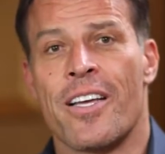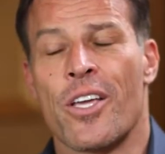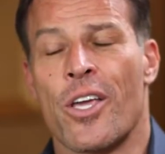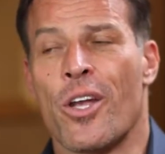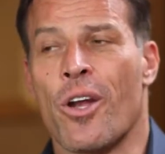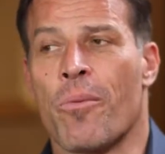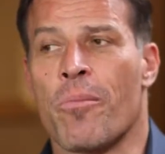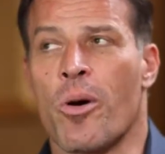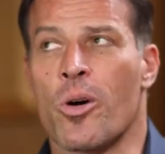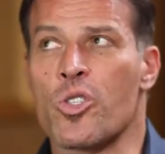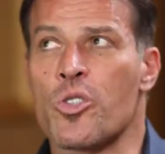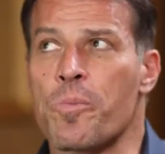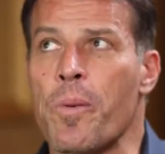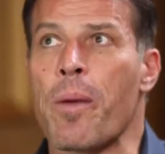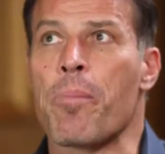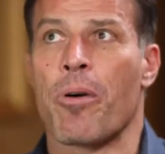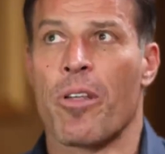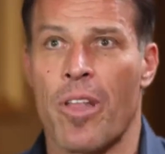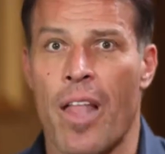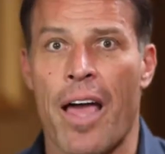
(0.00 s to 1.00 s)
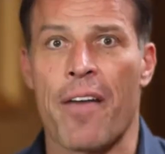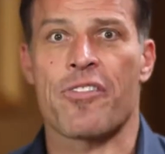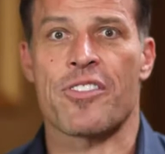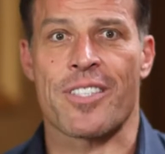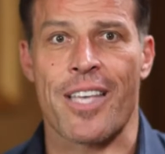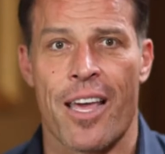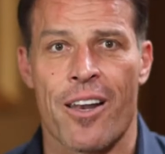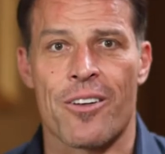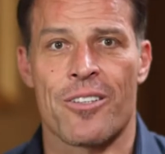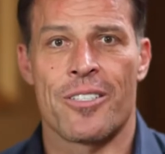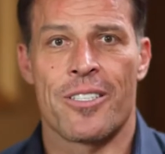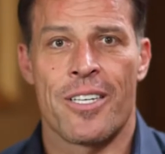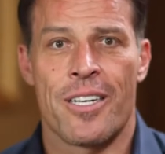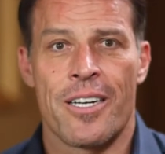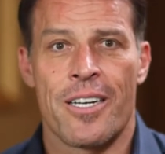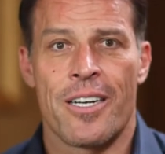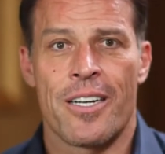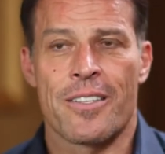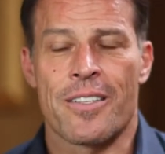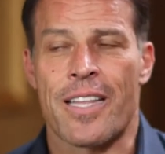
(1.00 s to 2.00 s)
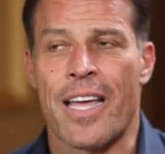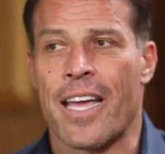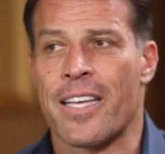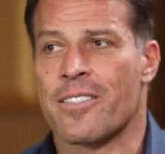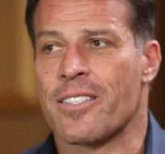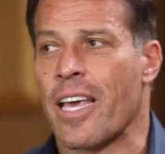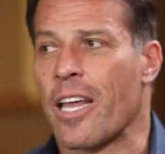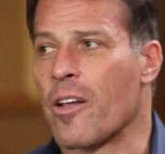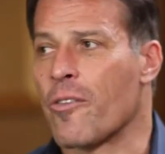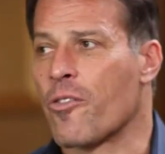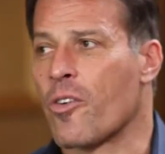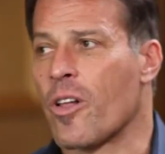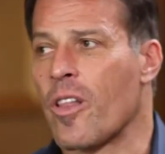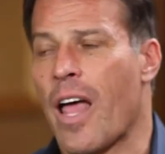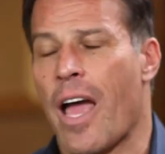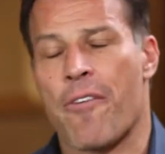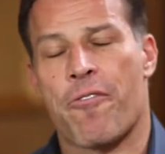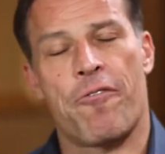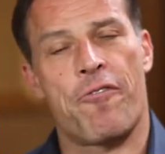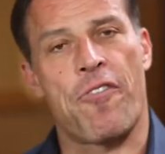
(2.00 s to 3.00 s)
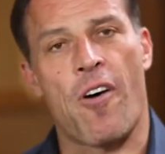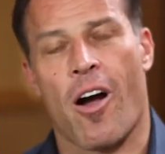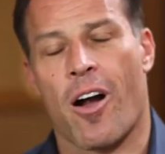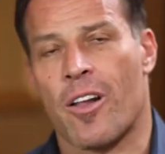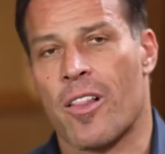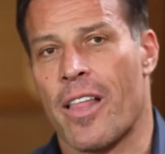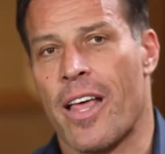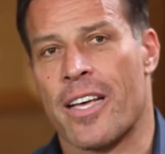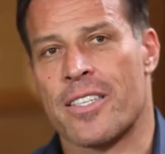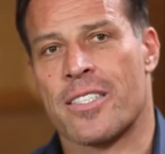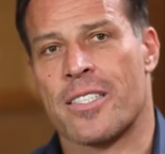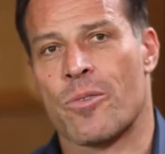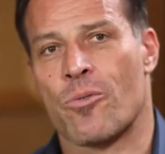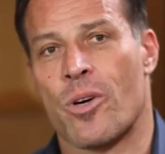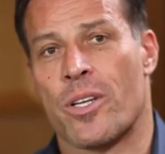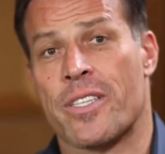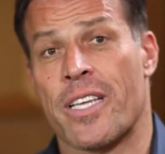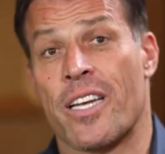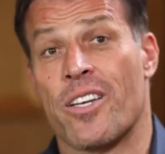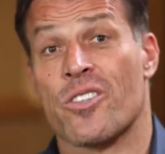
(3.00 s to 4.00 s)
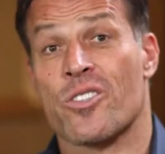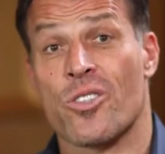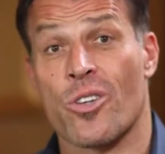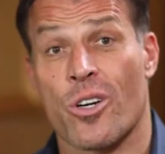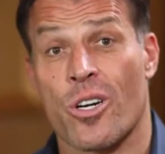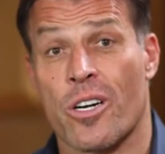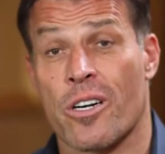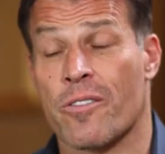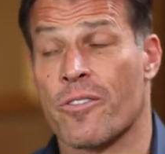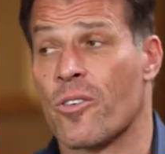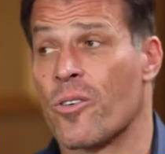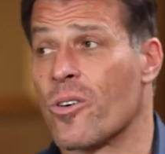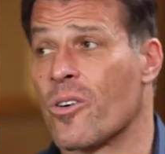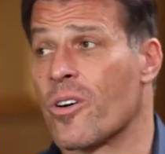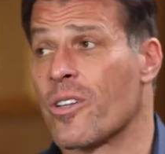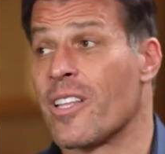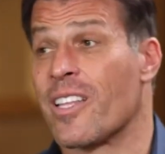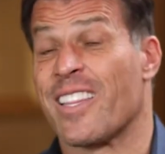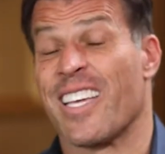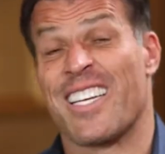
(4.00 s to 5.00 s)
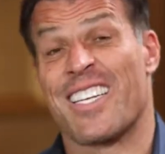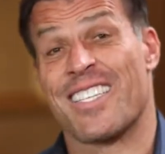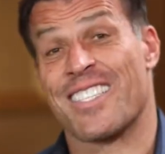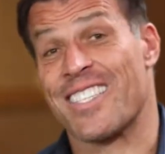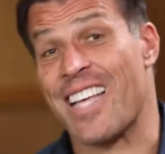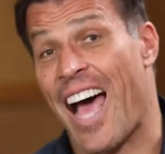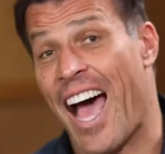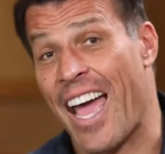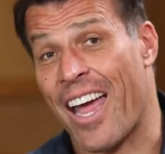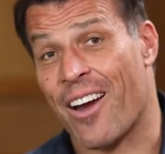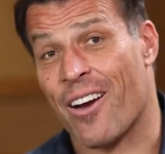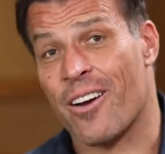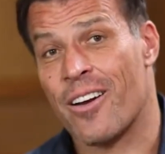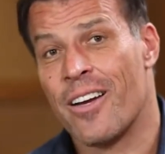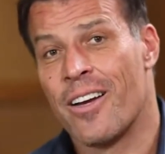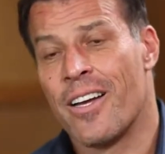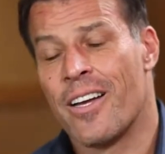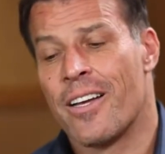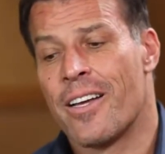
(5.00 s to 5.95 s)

You know, most people in life settle. They settle for a life far less than what they deserve or that they desire.